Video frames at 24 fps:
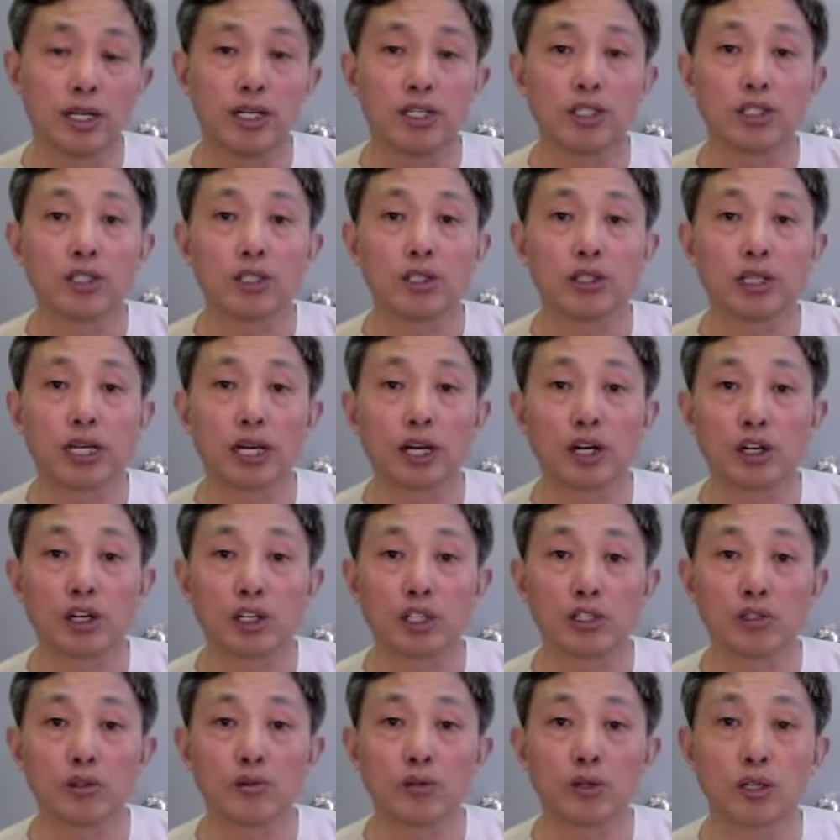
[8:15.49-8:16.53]
So the
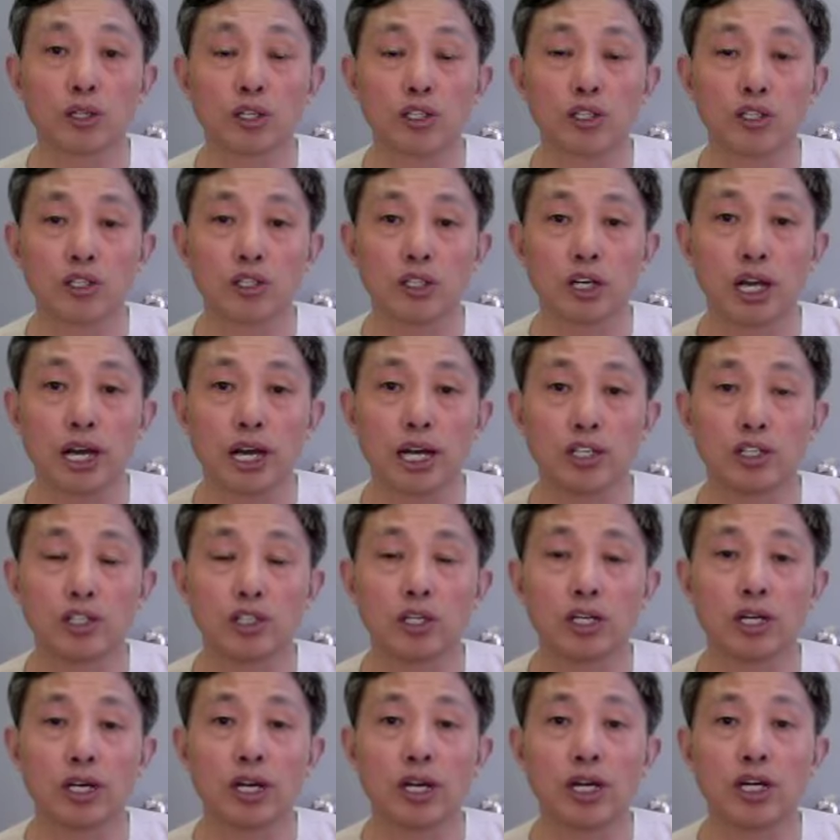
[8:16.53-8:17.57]
artwork is change.